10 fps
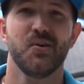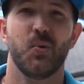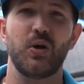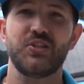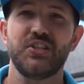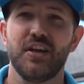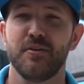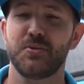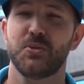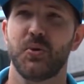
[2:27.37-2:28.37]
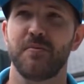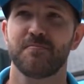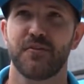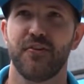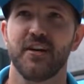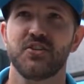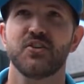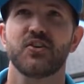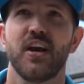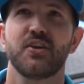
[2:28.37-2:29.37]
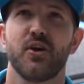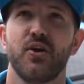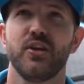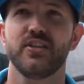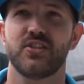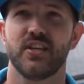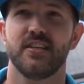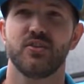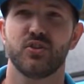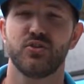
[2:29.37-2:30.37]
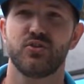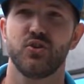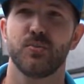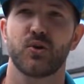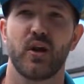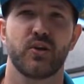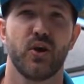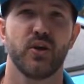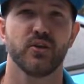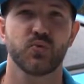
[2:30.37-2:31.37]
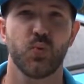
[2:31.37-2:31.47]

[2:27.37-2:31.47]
What's the difference between professional grade coatings and consumer grade coatings?